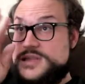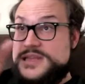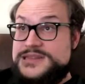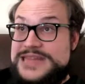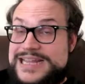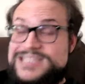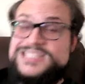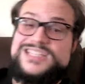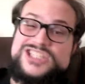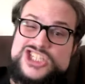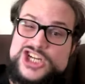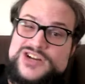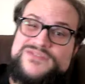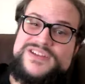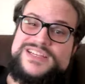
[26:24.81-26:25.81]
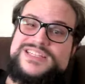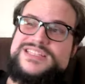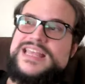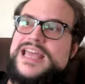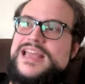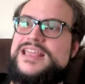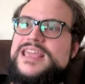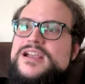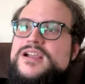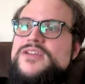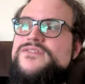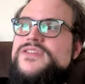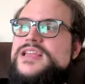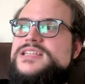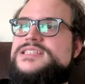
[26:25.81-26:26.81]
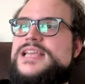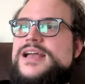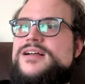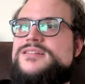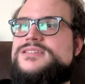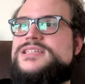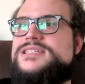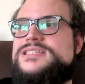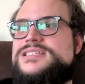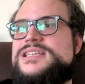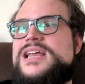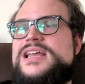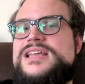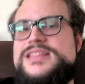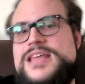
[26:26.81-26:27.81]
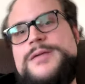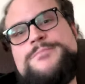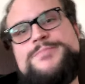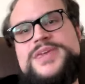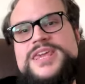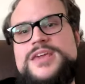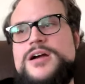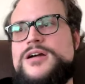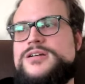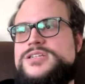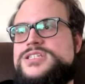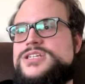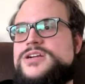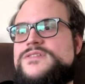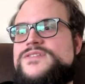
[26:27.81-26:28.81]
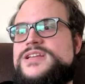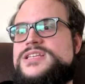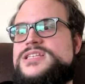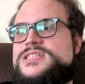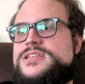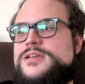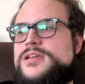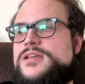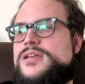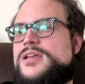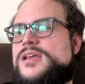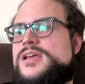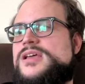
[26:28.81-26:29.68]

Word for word: that's the service that Gary Vee sells is that PR service to